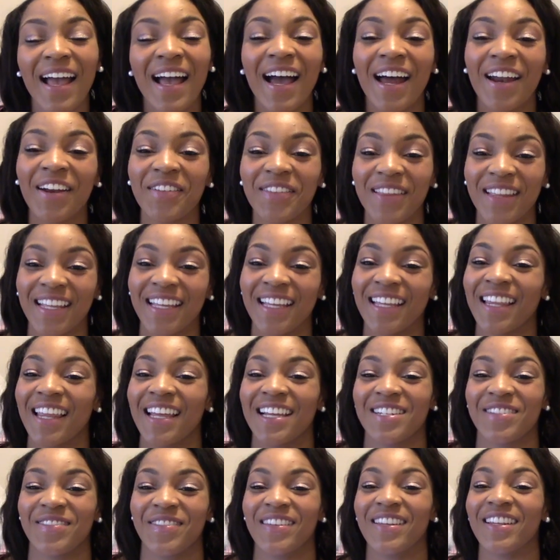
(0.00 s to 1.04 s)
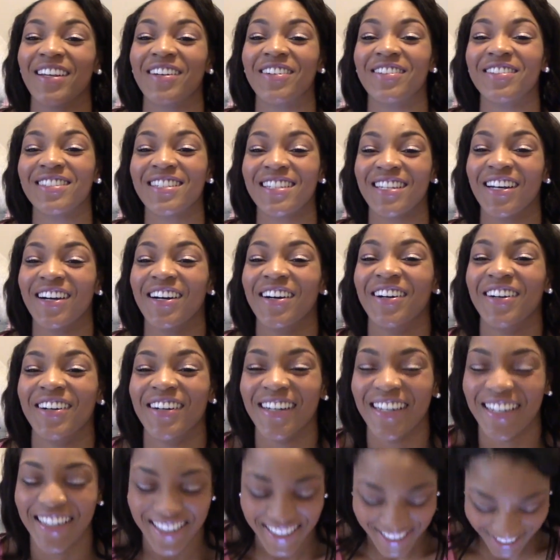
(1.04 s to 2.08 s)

I don't think he likes me though, so.